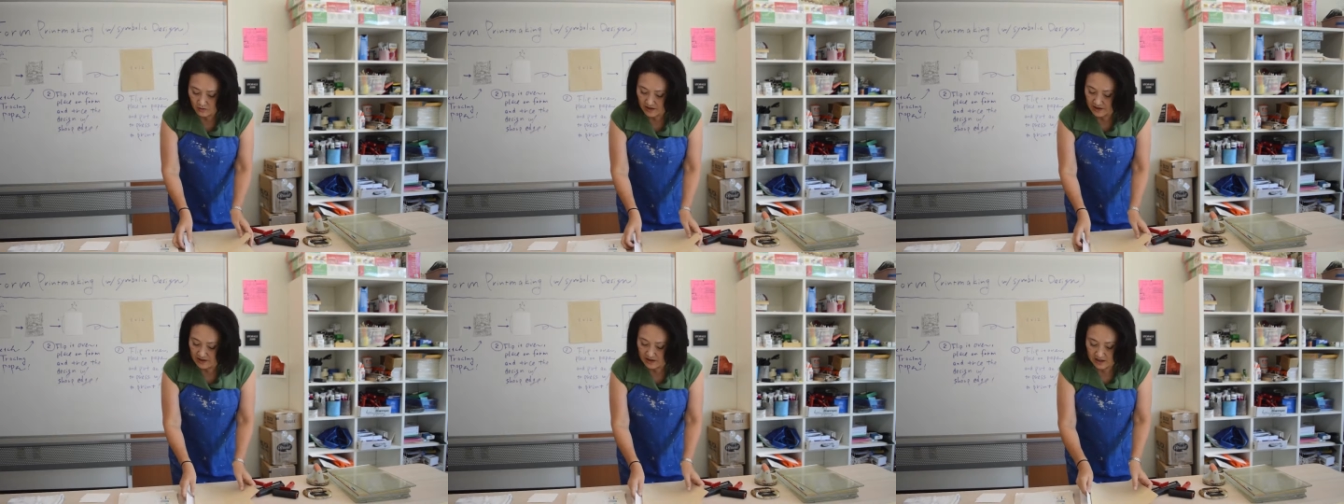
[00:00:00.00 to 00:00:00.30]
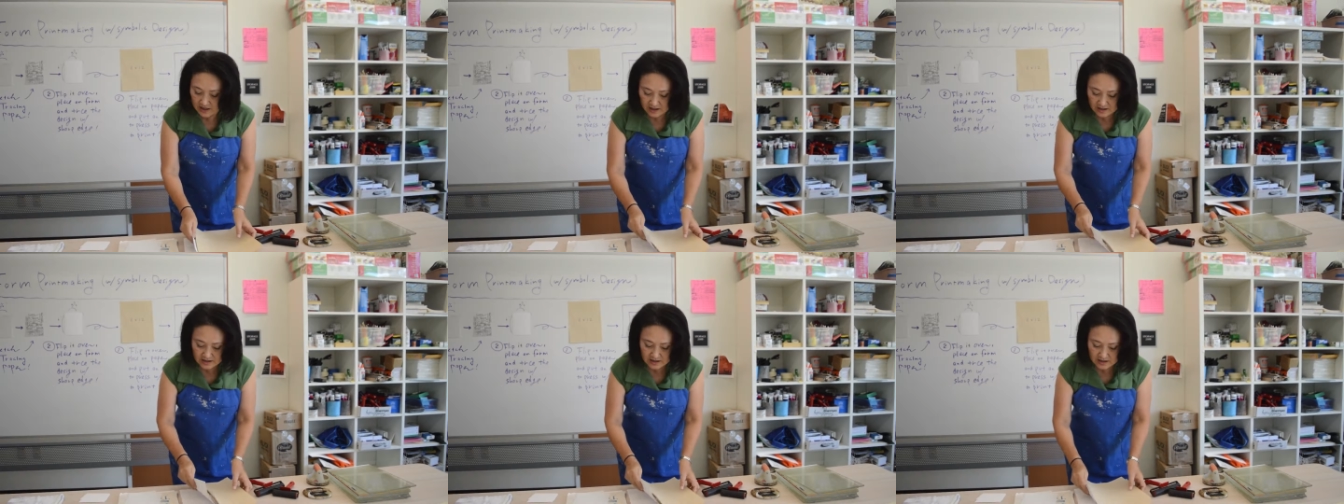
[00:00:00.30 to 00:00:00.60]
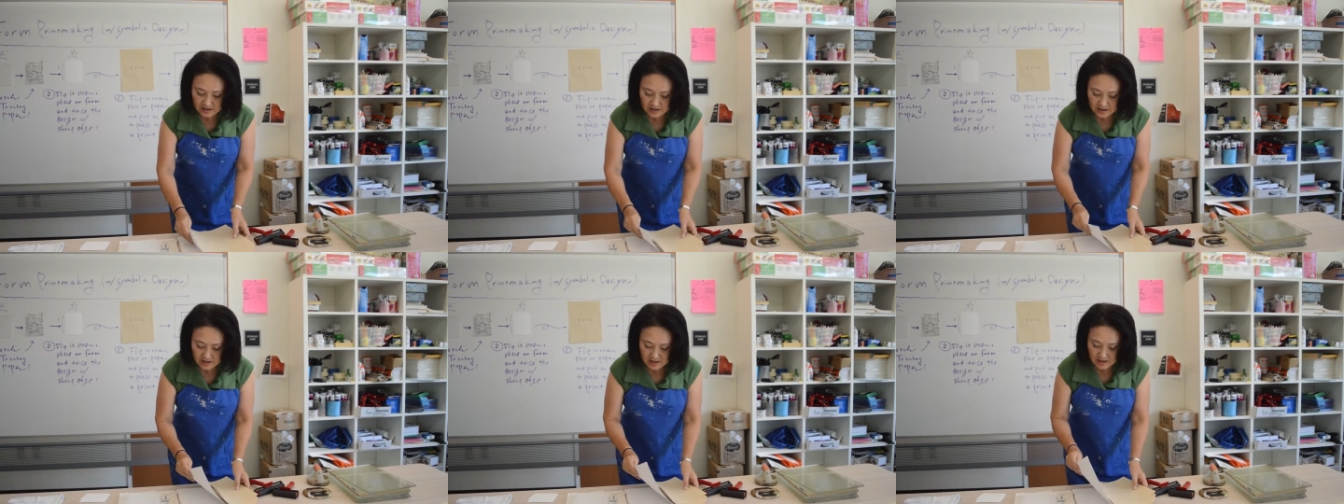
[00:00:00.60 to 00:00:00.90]
or
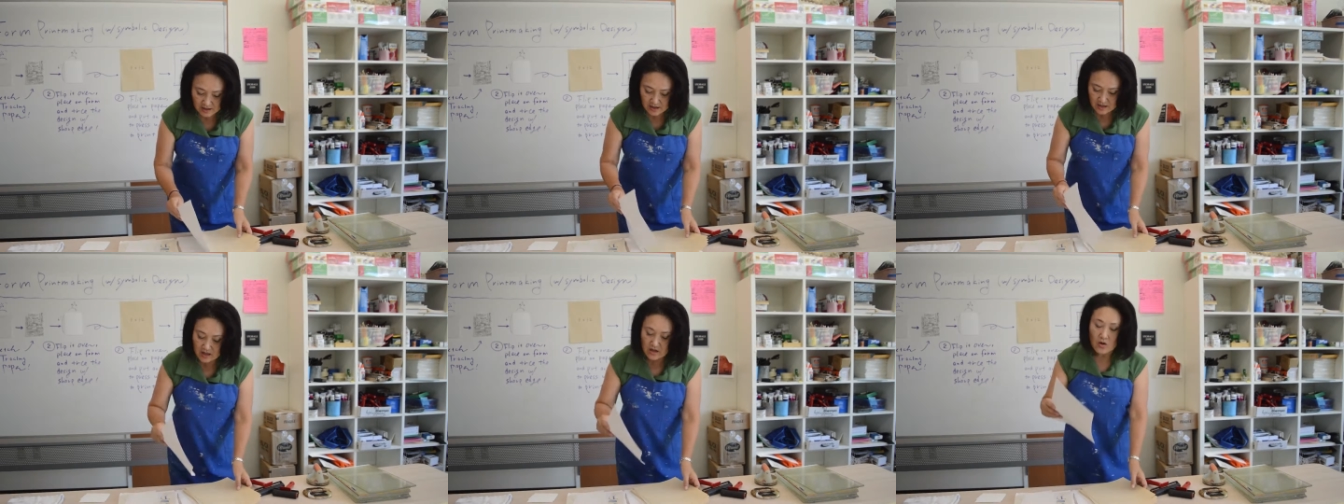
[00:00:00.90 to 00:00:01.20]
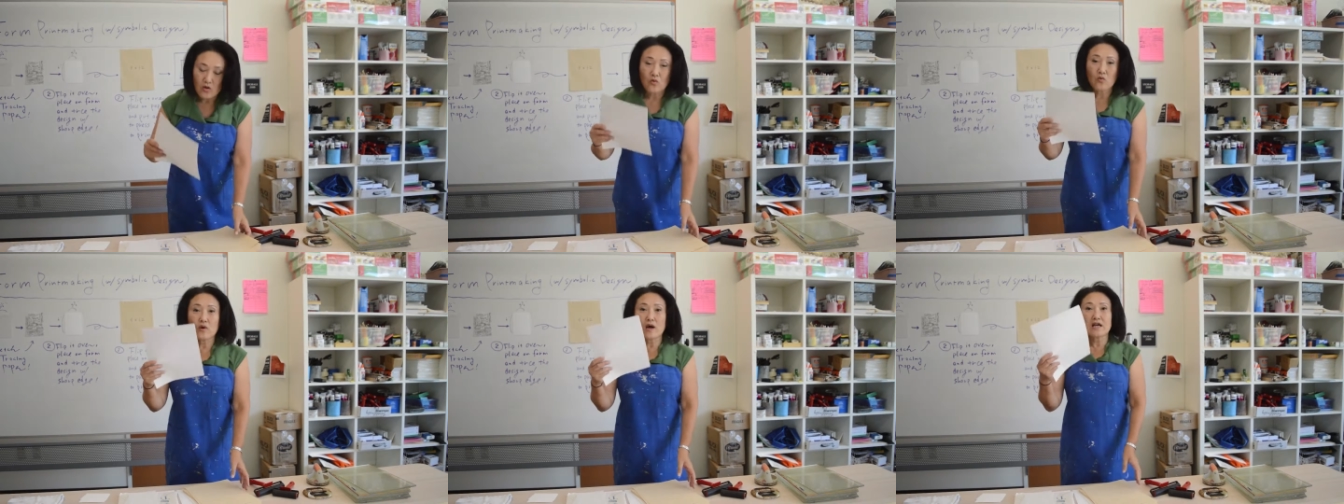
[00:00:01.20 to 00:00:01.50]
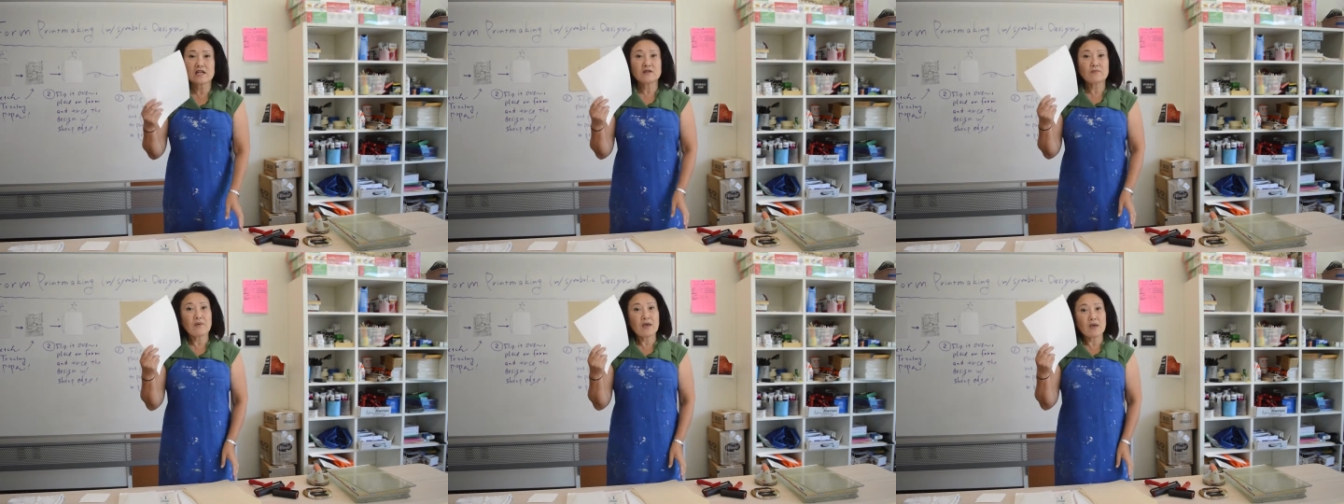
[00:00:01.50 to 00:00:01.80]
just
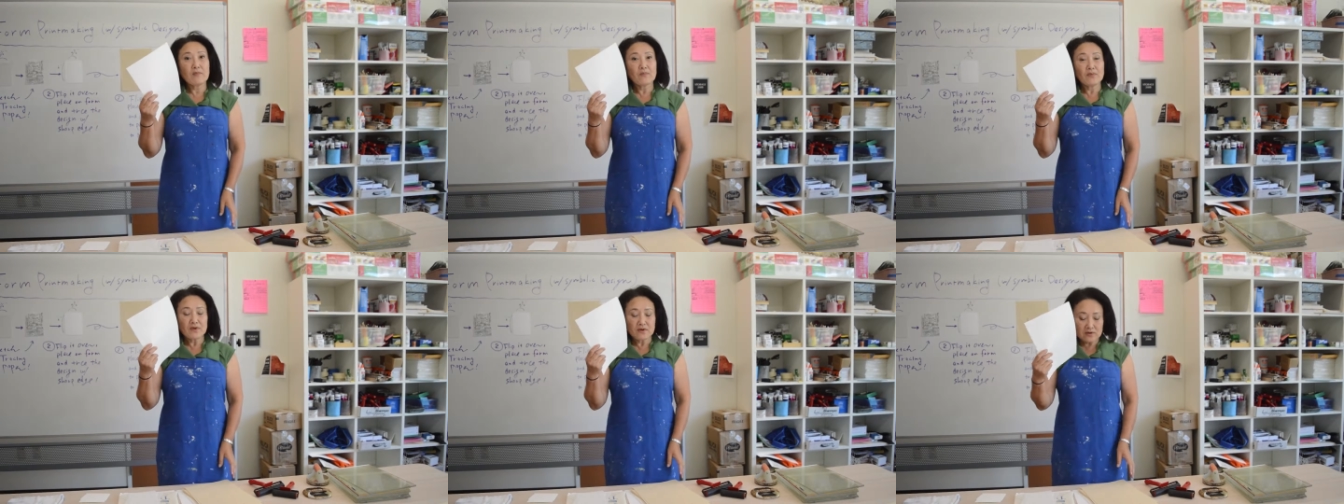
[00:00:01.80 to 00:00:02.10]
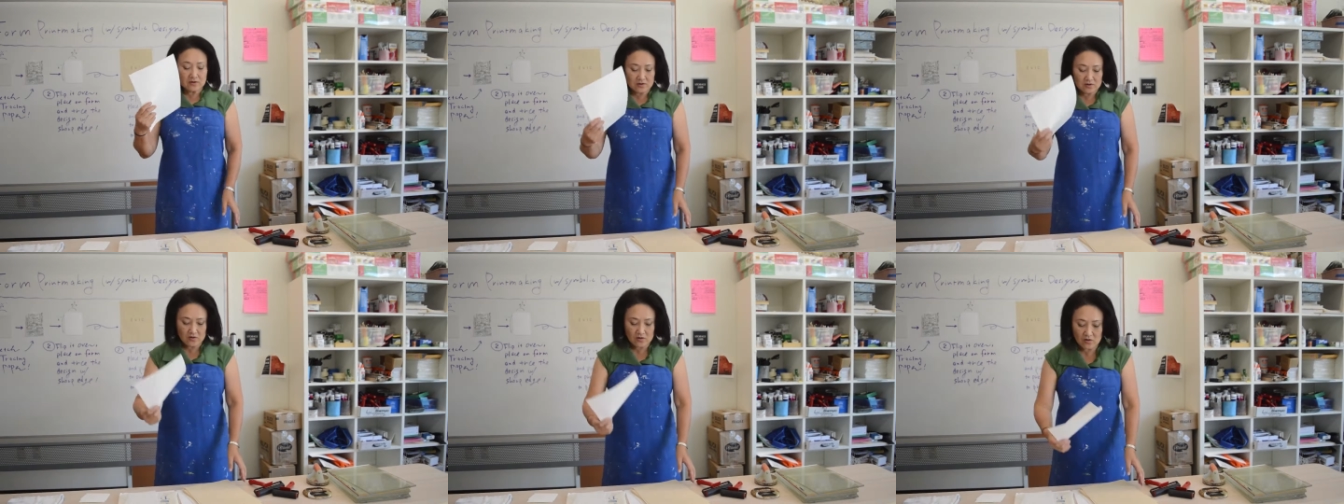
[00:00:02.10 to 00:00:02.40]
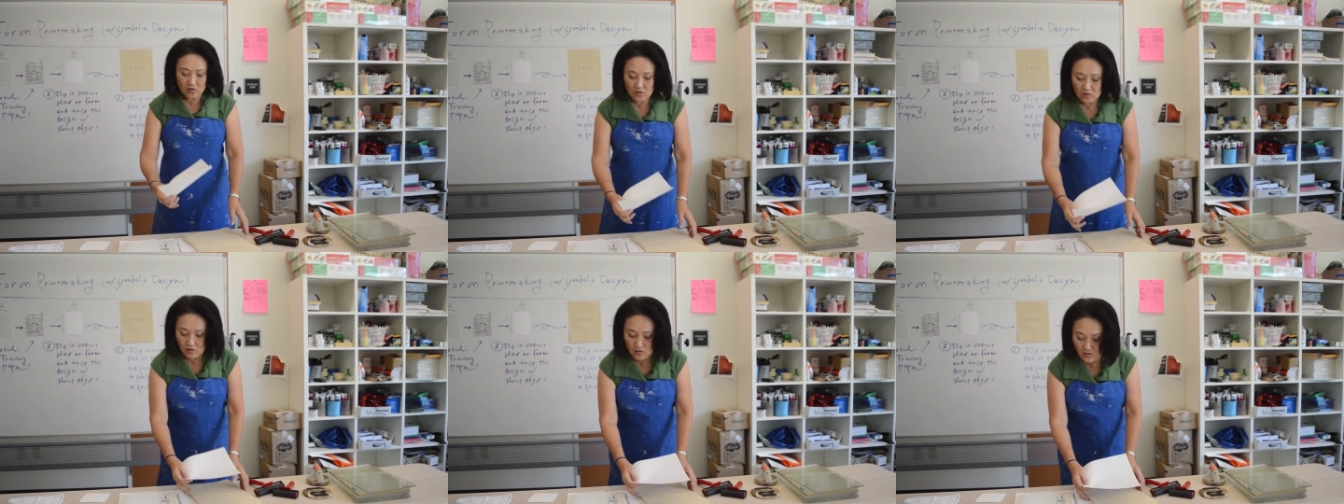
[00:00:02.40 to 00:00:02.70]
white paper
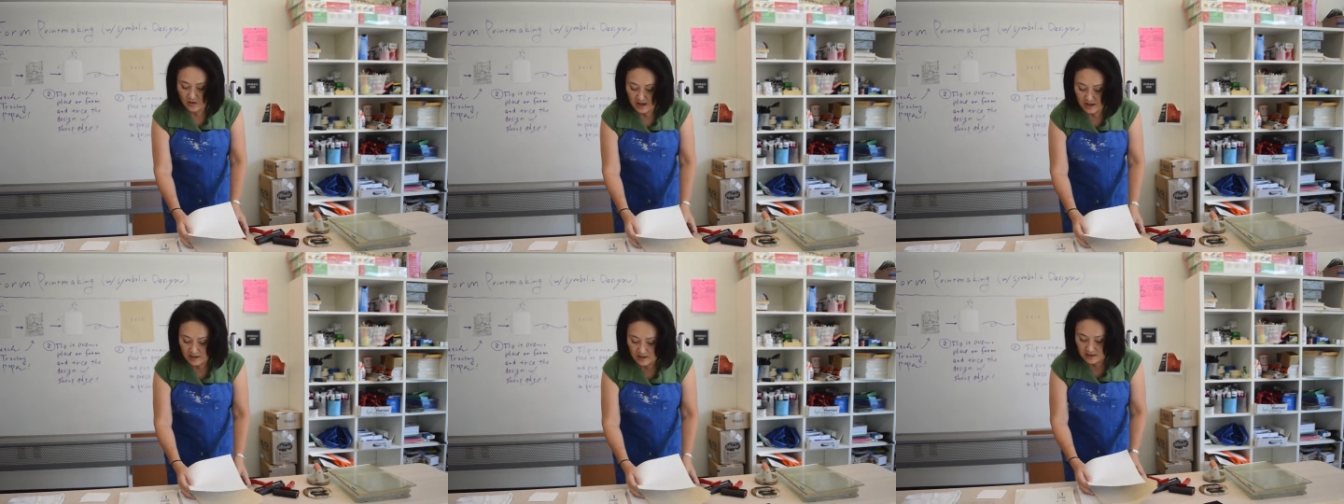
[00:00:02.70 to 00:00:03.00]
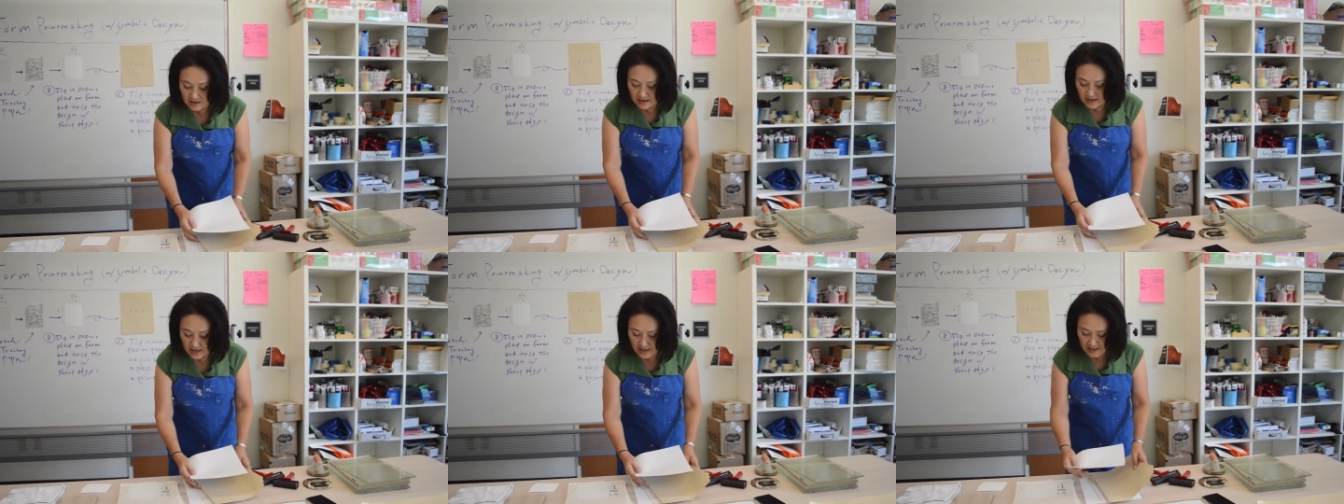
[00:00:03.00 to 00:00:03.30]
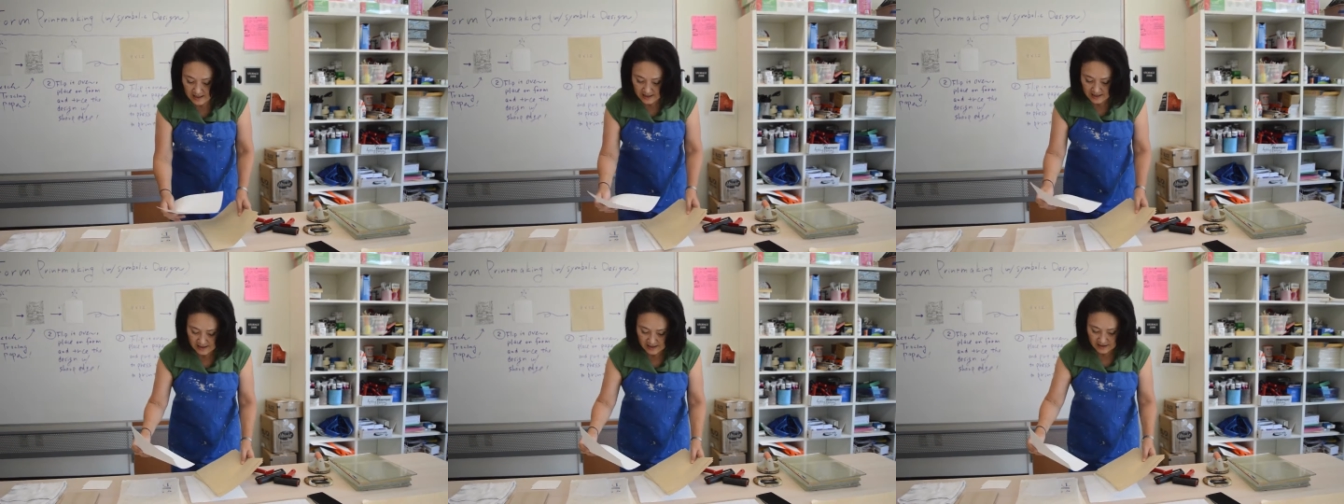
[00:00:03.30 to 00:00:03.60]
or
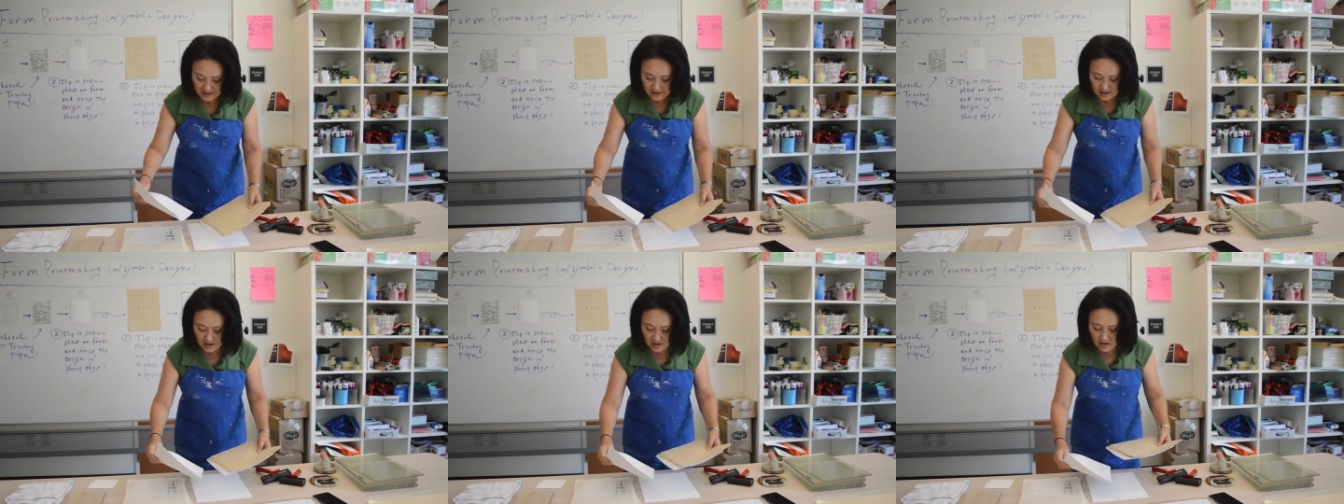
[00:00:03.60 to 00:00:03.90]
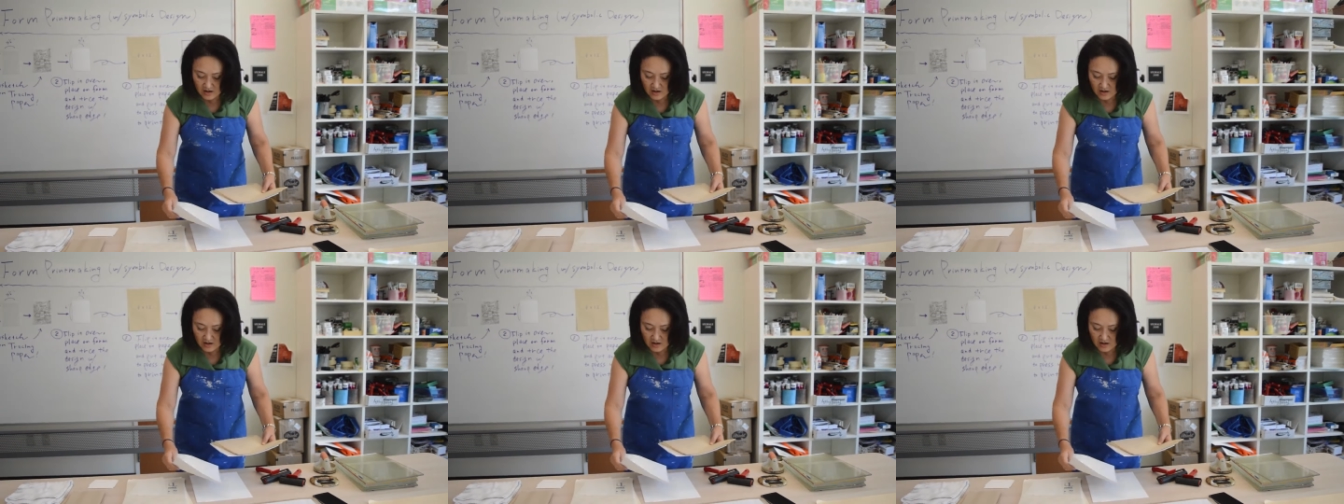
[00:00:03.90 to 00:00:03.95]
anything.